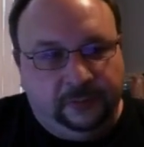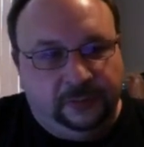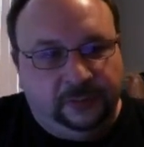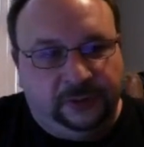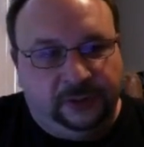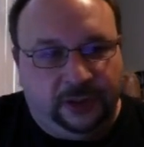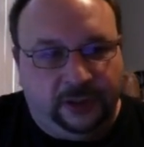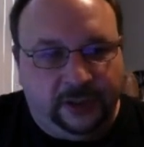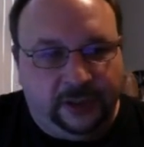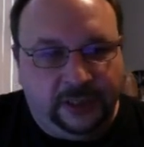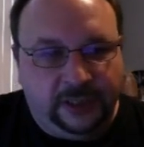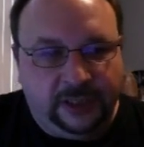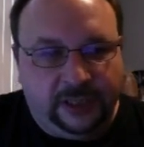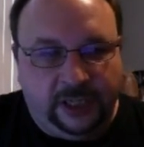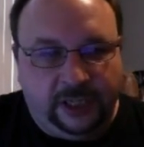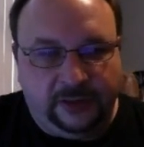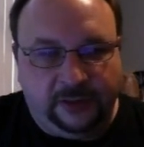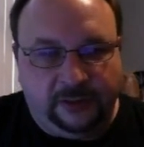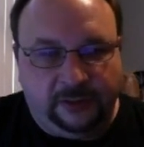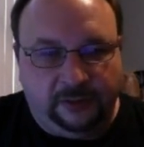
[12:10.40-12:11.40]
So in this
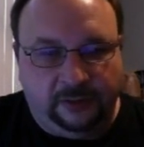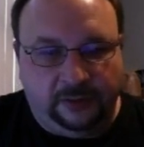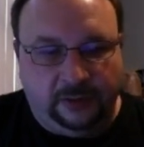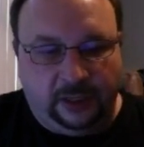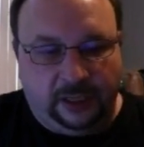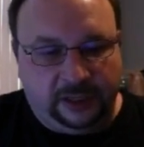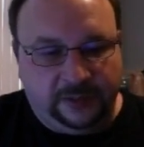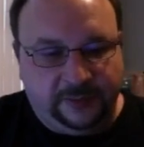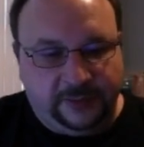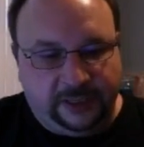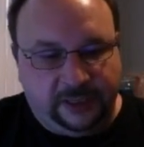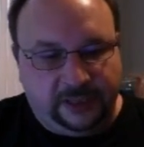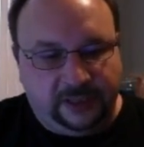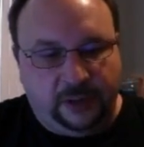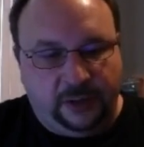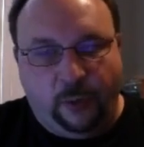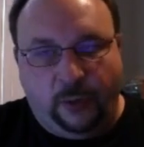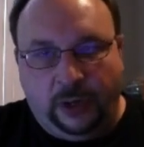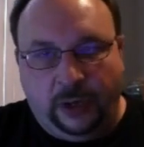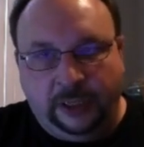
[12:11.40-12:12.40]
case, I expect to
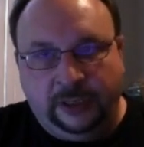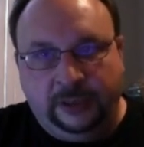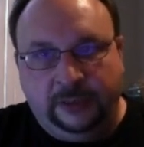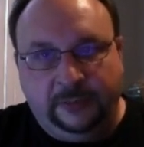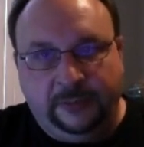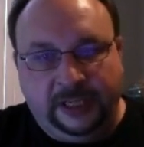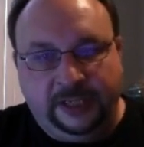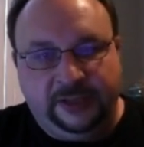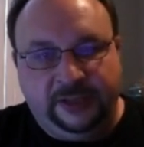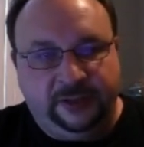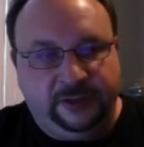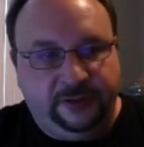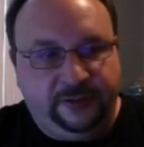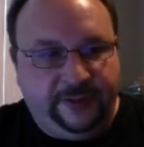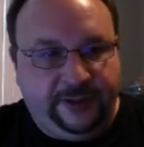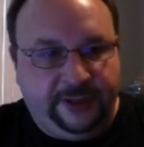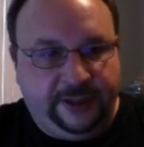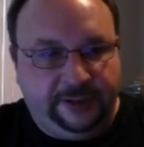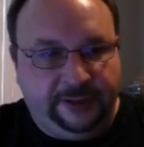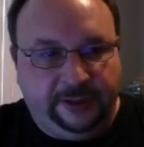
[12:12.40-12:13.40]
see 1 matches
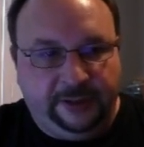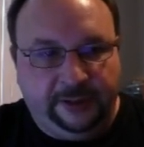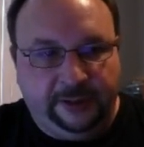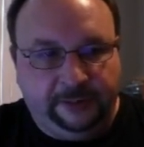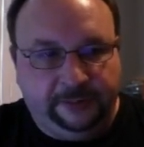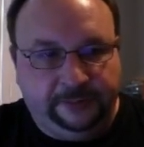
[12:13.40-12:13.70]
found.